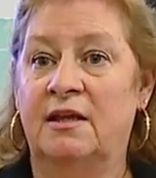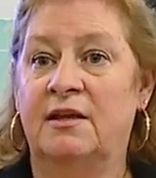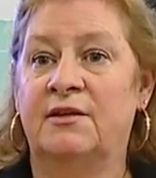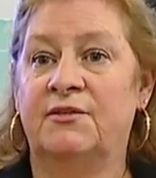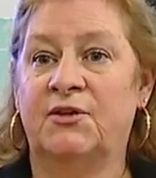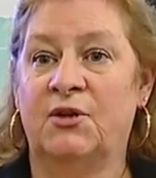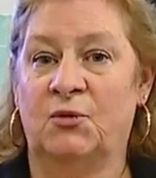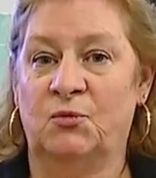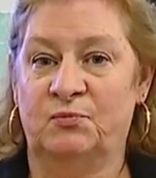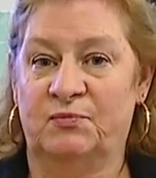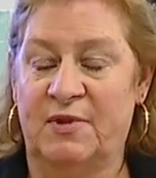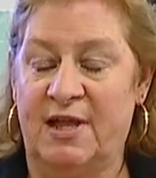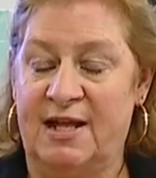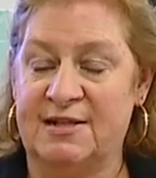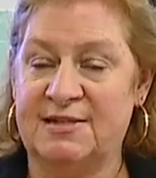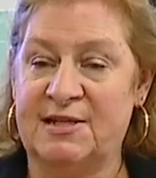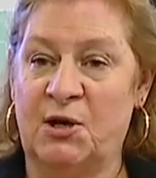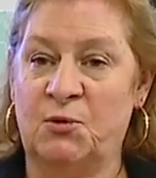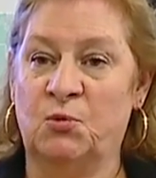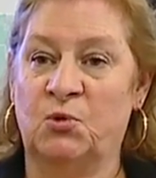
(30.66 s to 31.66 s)
So
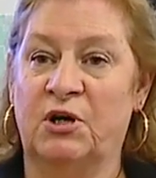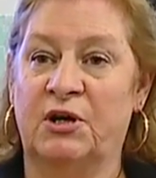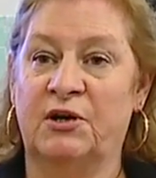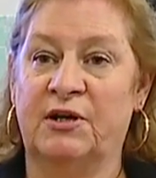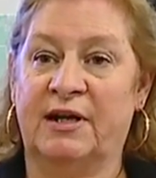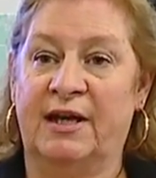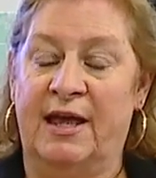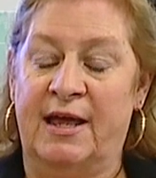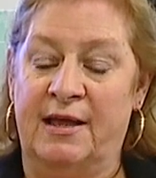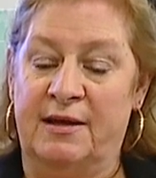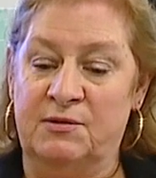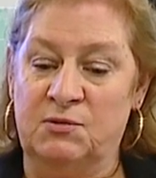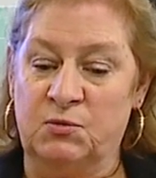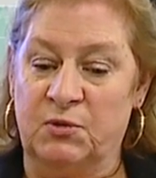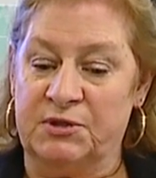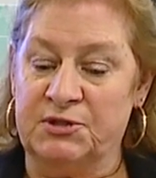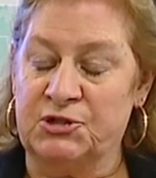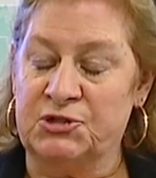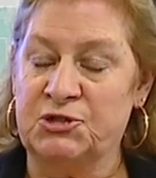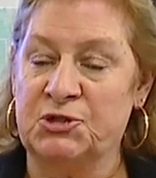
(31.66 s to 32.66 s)
that's our work, and
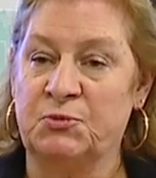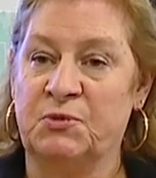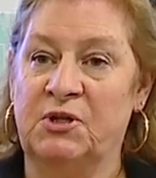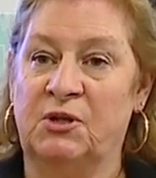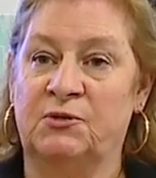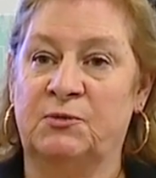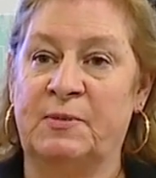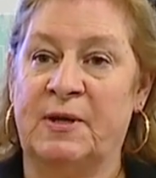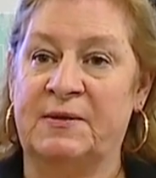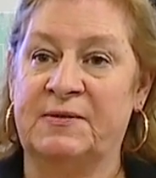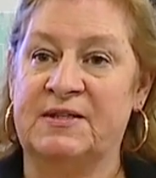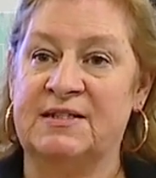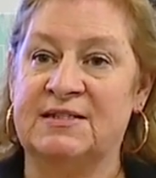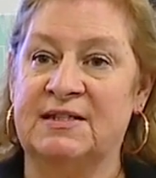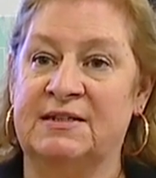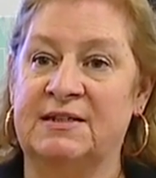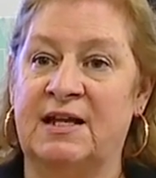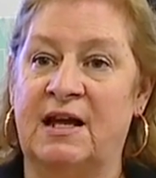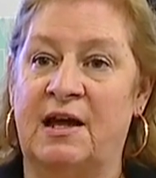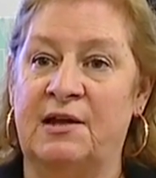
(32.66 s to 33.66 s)
we're just thrilled about this
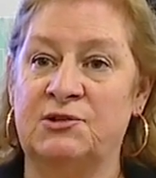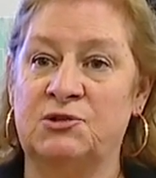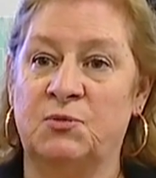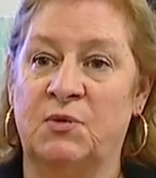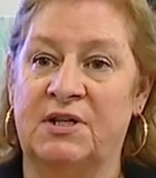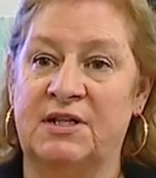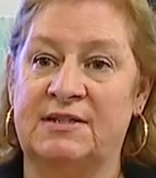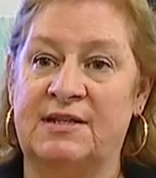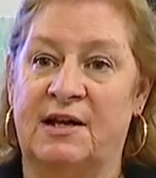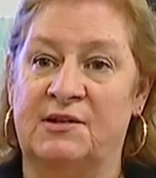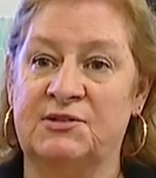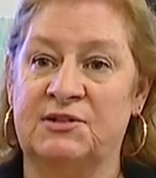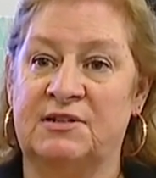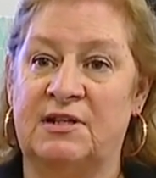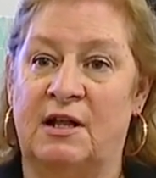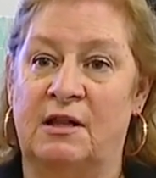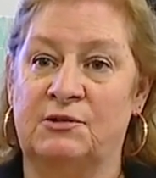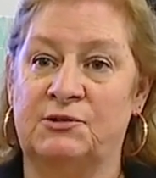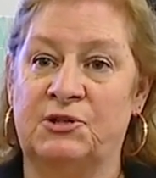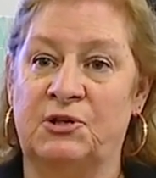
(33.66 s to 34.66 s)
in kind
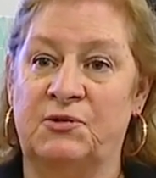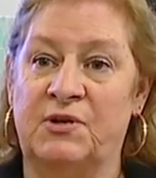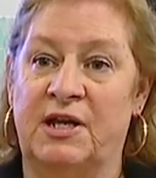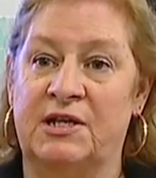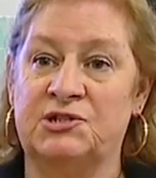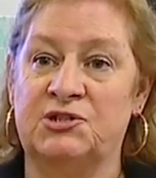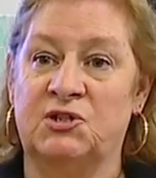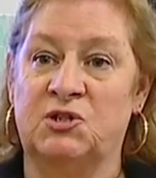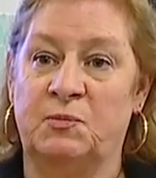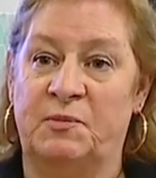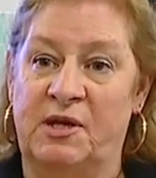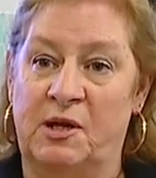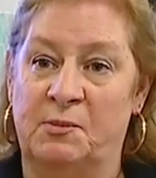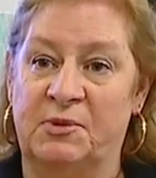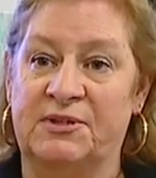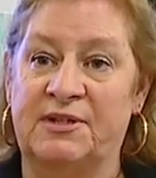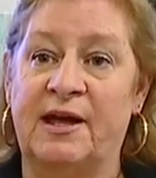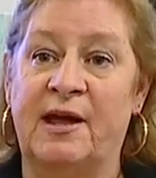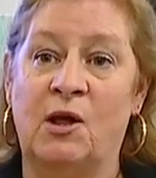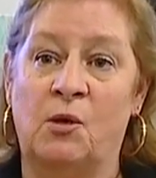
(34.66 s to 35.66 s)
$20,000 donation to be
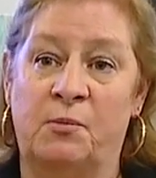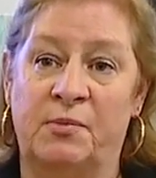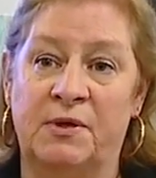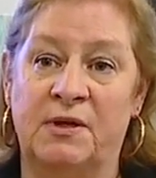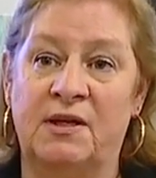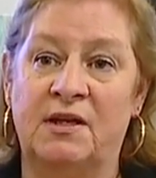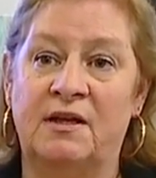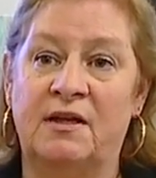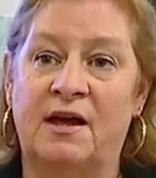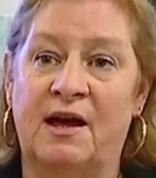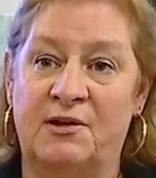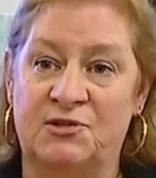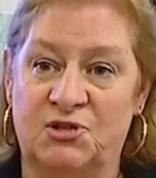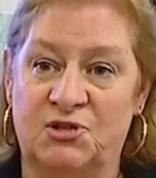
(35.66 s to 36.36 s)
able to help our